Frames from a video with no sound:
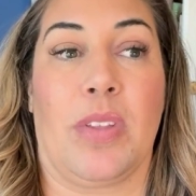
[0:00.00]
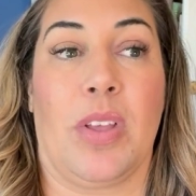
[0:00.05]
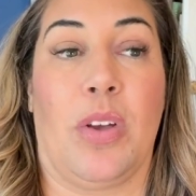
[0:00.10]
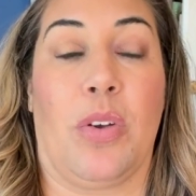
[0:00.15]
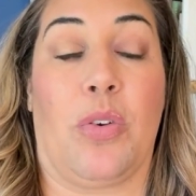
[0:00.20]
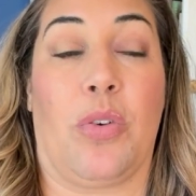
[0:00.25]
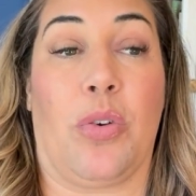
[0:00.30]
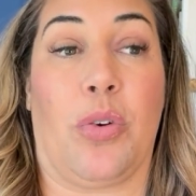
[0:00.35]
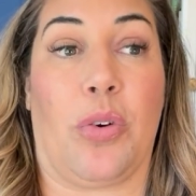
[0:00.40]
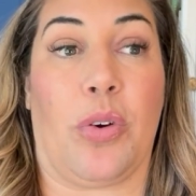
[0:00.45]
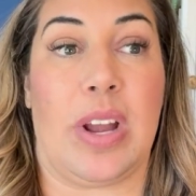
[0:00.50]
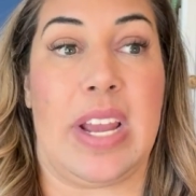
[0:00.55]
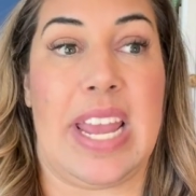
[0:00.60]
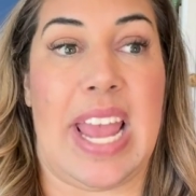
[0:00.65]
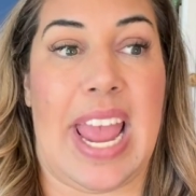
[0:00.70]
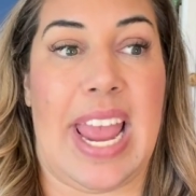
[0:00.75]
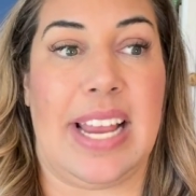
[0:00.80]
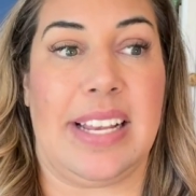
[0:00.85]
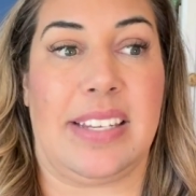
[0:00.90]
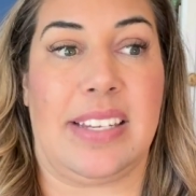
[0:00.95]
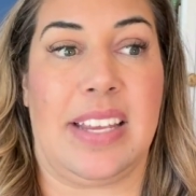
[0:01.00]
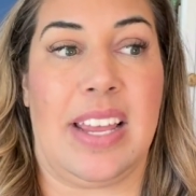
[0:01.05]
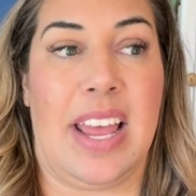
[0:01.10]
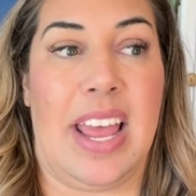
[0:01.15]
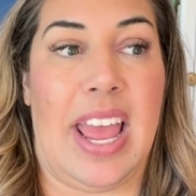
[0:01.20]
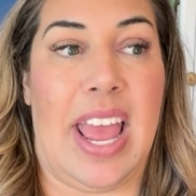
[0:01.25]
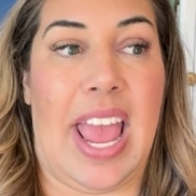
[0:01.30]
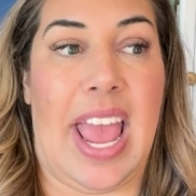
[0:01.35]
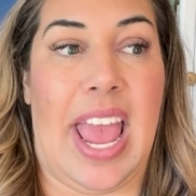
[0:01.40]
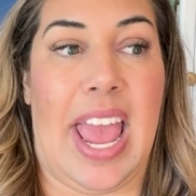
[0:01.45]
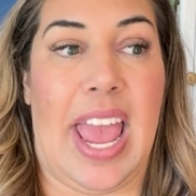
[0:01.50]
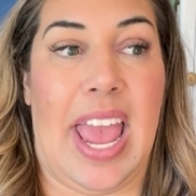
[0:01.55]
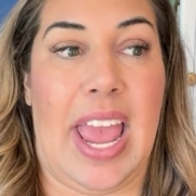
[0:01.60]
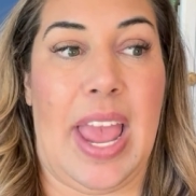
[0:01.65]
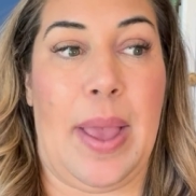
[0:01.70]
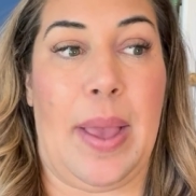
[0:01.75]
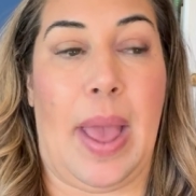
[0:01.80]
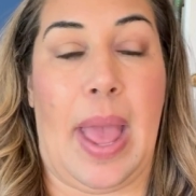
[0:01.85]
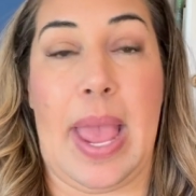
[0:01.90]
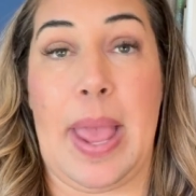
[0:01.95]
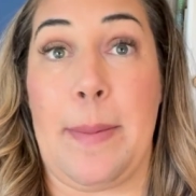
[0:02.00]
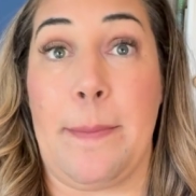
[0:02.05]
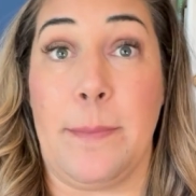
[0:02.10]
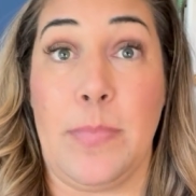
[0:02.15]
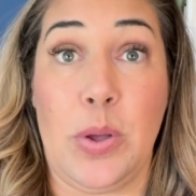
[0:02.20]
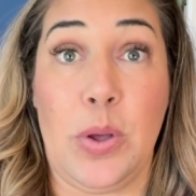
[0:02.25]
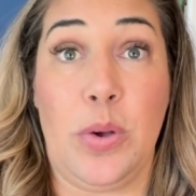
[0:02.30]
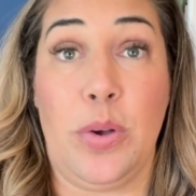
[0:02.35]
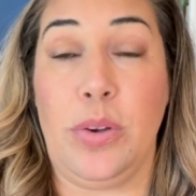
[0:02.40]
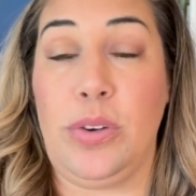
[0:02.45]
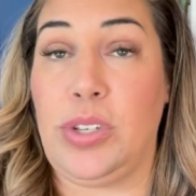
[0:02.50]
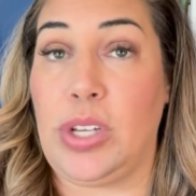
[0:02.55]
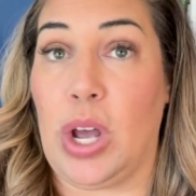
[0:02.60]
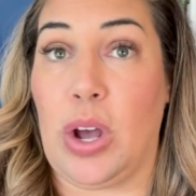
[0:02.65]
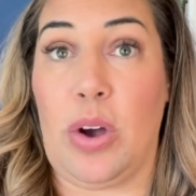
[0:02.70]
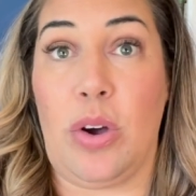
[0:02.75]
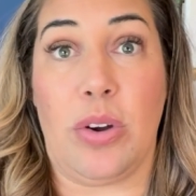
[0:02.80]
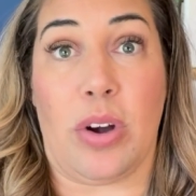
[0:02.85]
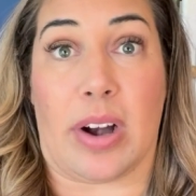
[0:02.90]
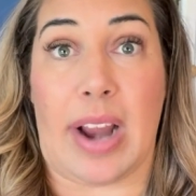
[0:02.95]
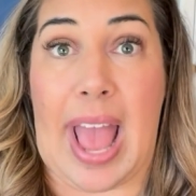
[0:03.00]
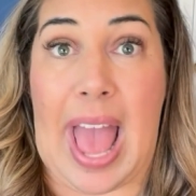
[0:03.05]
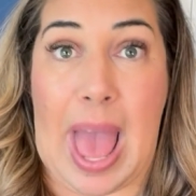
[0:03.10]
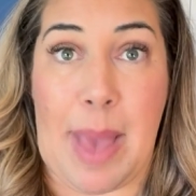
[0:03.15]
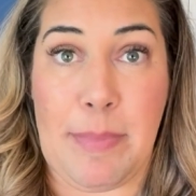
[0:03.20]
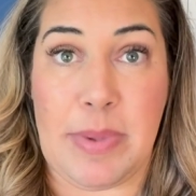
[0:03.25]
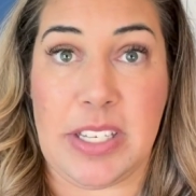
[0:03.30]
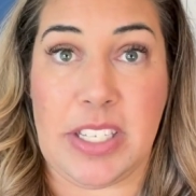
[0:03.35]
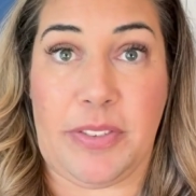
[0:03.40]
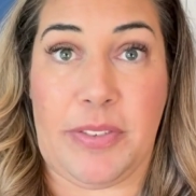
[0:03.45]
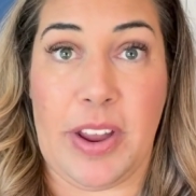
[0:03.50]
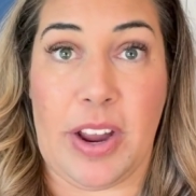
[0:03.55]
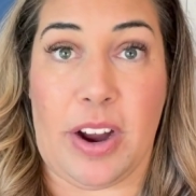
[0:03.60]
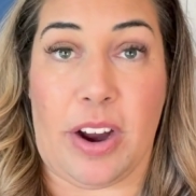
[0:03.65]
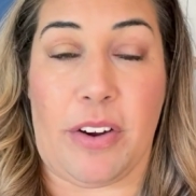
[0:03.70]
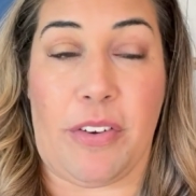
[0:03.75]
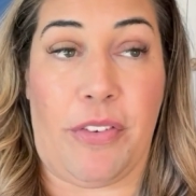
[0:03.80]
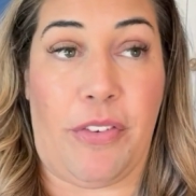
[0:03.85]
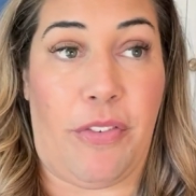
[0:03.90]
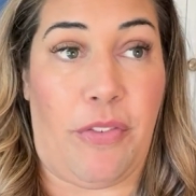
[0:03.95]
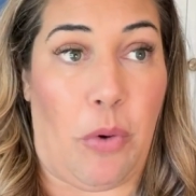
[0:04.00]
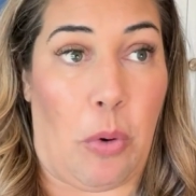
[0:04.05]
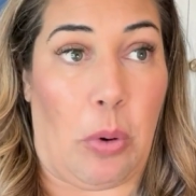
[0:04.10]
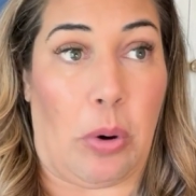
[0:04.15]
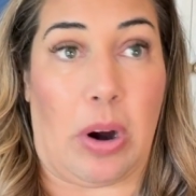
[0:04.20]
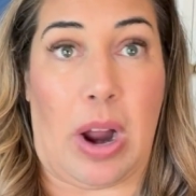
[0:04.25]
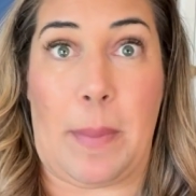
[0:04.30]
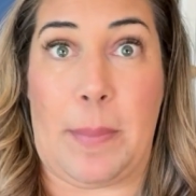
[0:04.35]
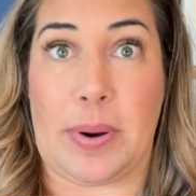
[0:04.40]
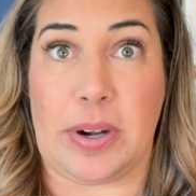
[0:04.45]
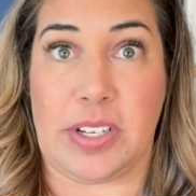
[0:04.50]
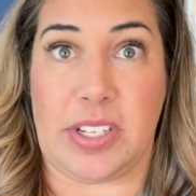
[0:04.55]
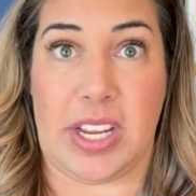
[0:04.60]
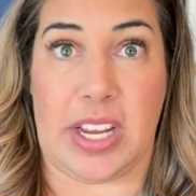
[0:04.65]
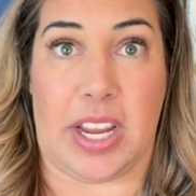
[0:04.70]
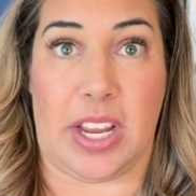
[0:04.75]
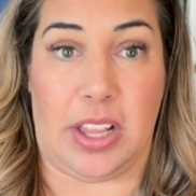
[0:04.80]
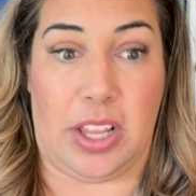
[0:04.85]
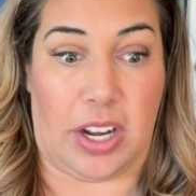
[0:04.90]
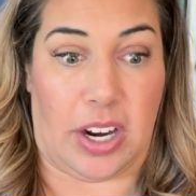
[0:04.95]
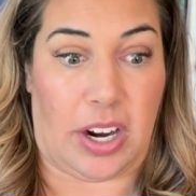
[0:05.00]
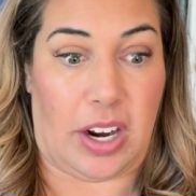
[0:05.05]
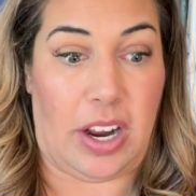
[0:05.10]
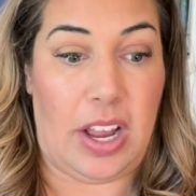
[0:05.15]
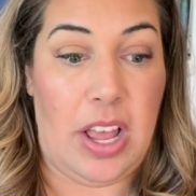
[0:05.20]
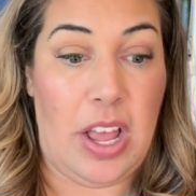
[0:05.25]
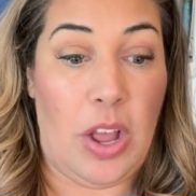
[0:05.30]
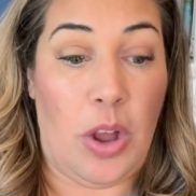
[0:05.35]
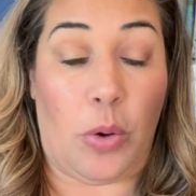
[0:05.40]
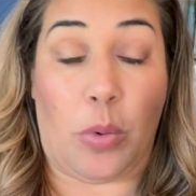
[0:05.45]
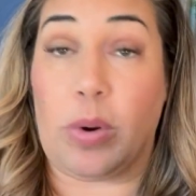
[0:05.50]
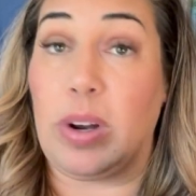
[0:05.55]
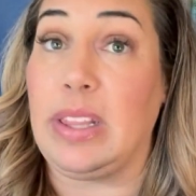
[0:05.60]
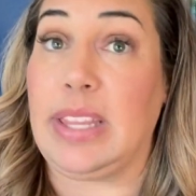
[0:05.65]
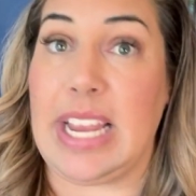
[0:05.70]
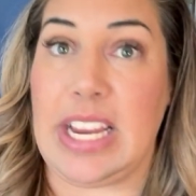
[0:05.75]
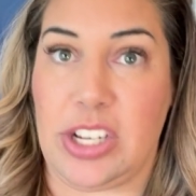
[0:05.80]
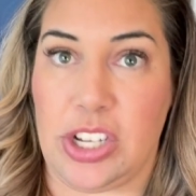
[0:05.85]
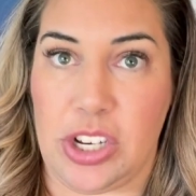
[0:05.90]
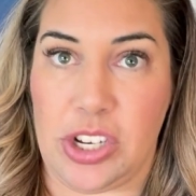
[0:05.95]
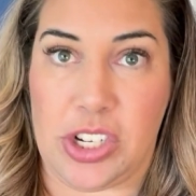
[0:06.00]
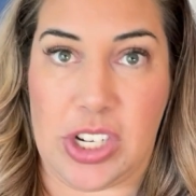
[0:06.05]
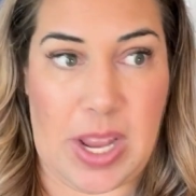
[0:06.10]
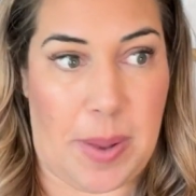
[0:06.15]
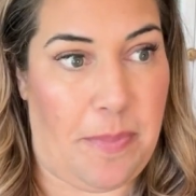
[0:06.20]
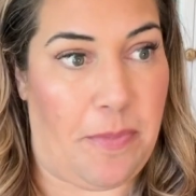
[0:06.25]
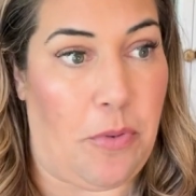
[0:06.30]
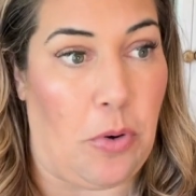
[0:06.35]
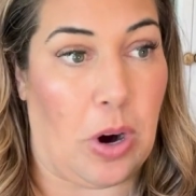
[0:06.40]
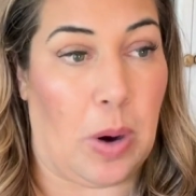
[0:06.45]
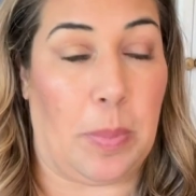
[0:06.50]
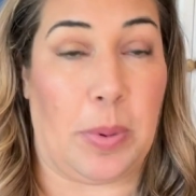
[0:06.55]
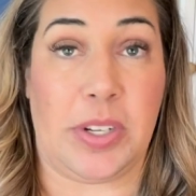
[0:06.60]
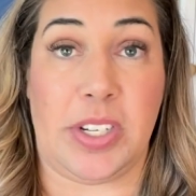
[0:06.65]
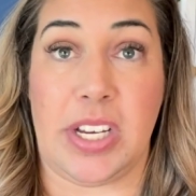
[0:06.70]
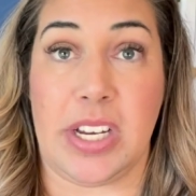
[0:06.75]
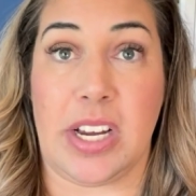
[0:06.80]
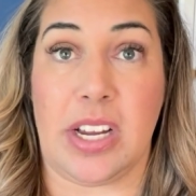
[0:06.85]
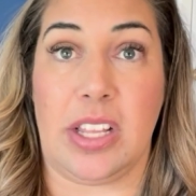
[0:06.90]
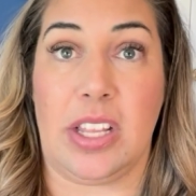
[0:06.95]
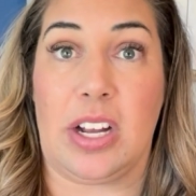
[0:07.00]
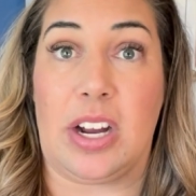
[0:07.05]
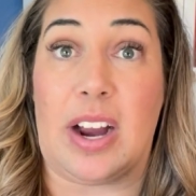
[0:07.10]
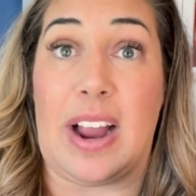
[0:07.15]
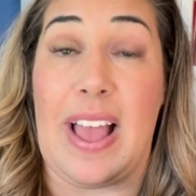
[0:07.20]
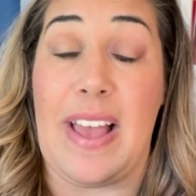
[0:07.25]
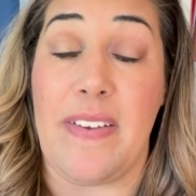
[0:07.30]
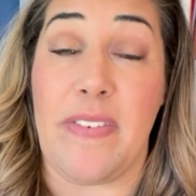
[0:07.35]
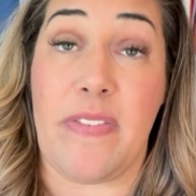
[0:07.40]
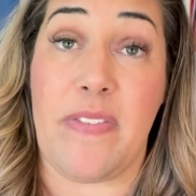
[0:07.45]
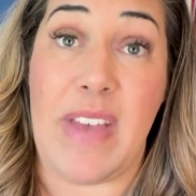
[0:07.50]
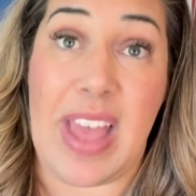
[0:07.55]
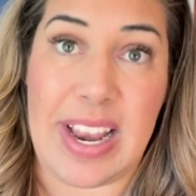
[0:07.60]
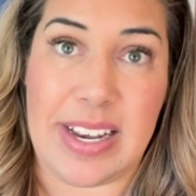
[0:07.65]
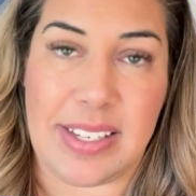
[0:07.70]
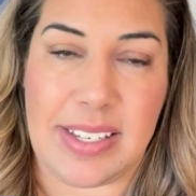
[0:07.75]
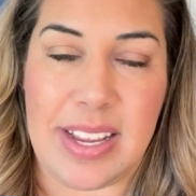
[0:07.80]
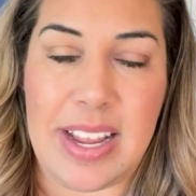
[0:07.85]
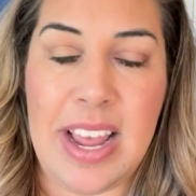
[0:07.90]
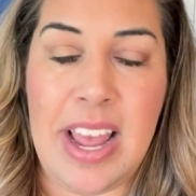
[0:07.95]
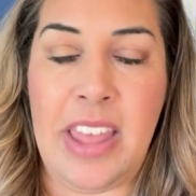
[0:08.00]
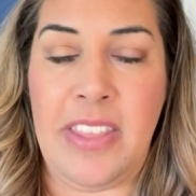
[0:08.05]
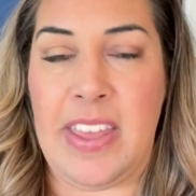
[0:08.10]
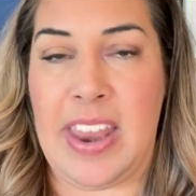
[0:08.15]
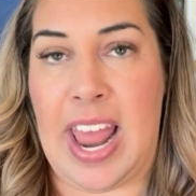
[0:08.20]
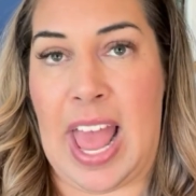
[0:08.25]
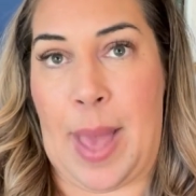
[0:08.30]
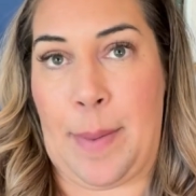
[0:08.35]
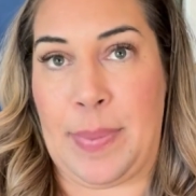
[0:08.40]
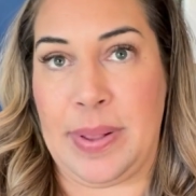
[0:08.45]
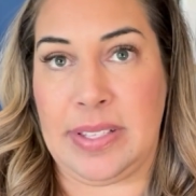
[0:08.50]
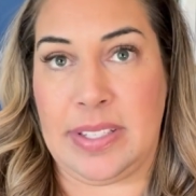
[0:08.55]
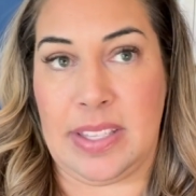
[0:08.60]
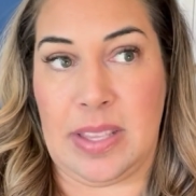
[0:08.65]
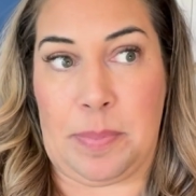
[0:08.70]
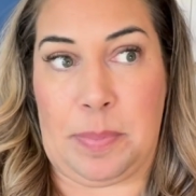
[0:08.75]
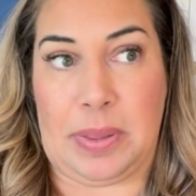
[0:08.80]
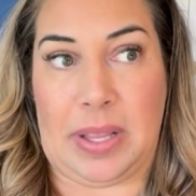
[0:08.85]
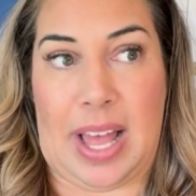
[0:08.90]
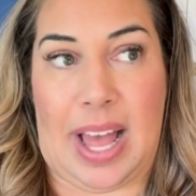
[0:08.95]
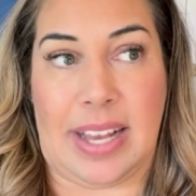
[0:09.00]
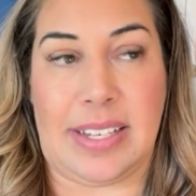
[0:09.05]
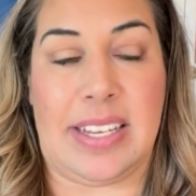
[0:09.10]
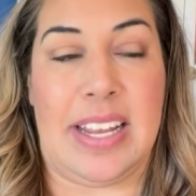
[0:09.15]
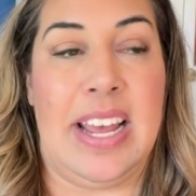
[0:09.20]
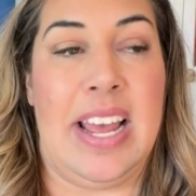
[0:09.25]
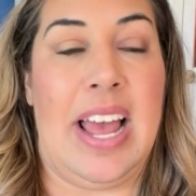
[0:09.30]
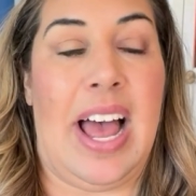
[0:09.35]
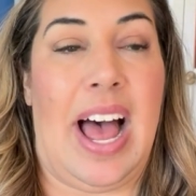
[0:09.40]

create a mood, tone, or atmosphere for a particular relationship, for a particular event that happens in the plot?